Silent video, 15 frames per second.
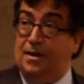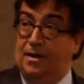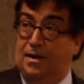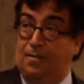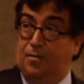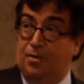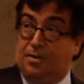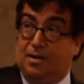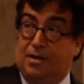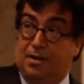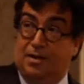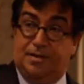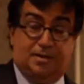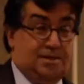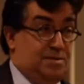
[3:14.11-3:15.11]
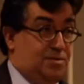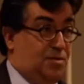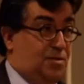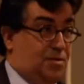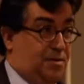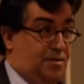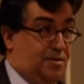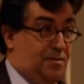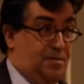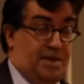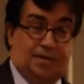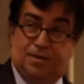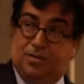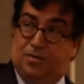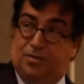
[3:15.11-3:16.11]
Monterrey is in northern
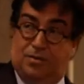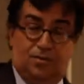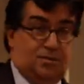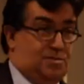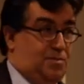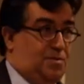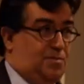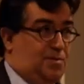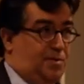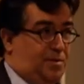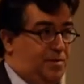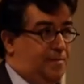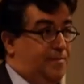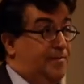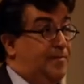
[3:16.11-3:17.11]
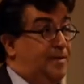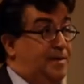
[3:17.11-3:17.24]
Mexico, close to the border.